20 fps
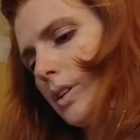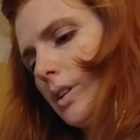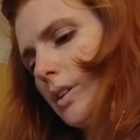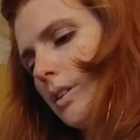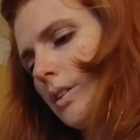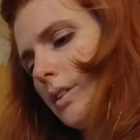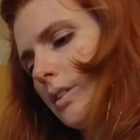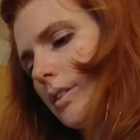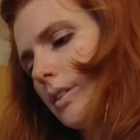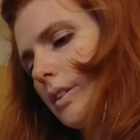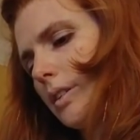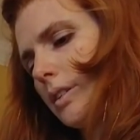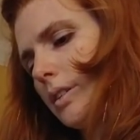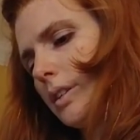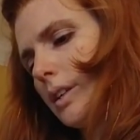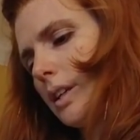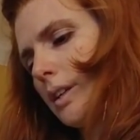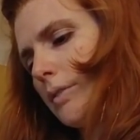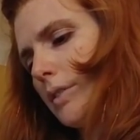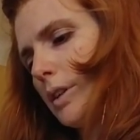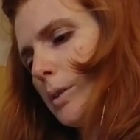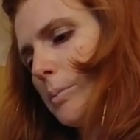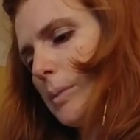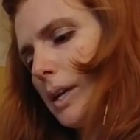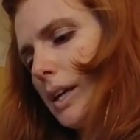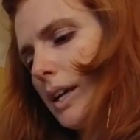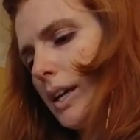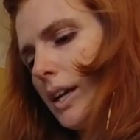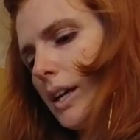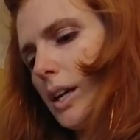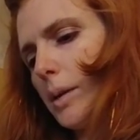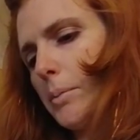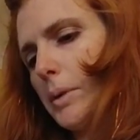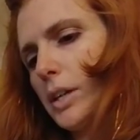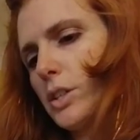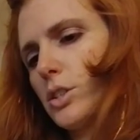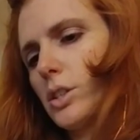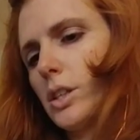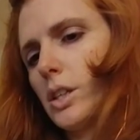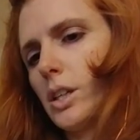I'll give it a minute, and I'm
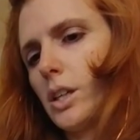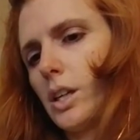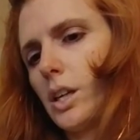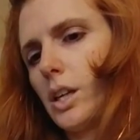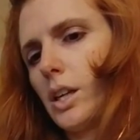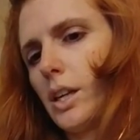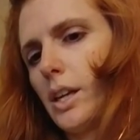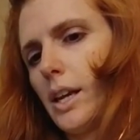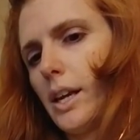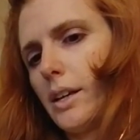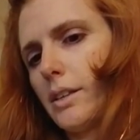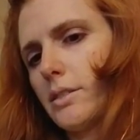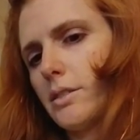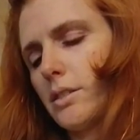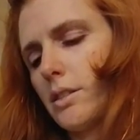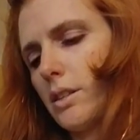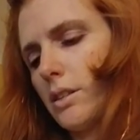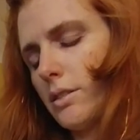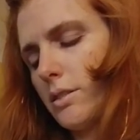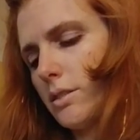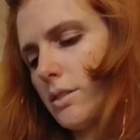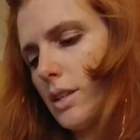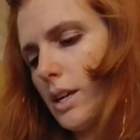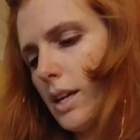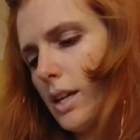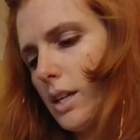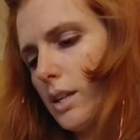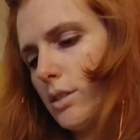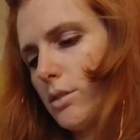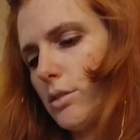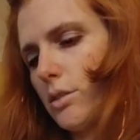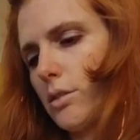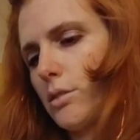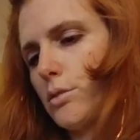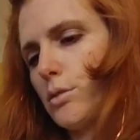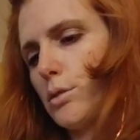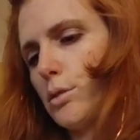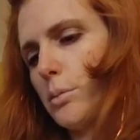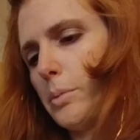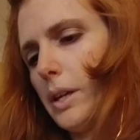actually going to connect this site to the
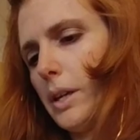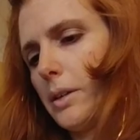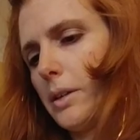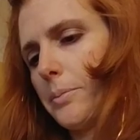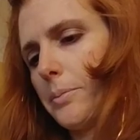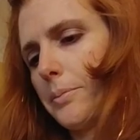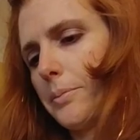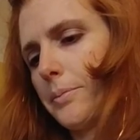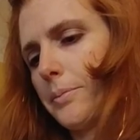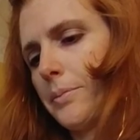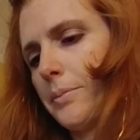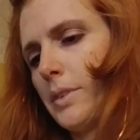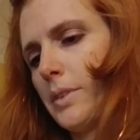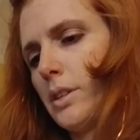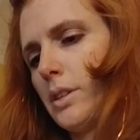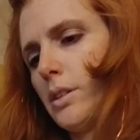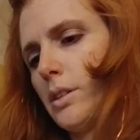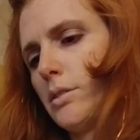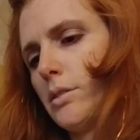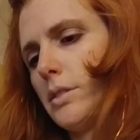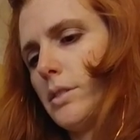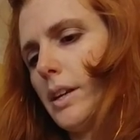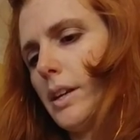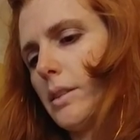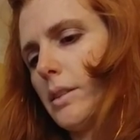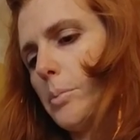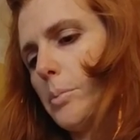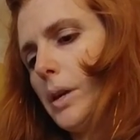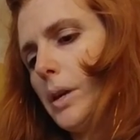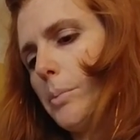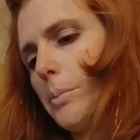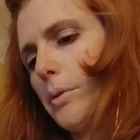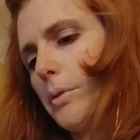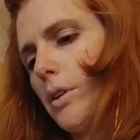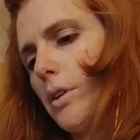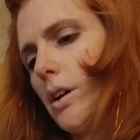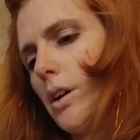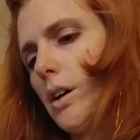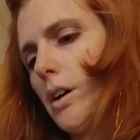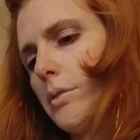tubing. Take the
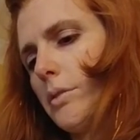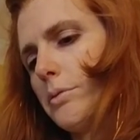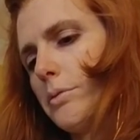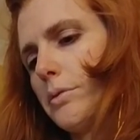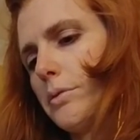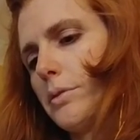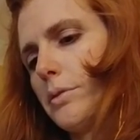paper off.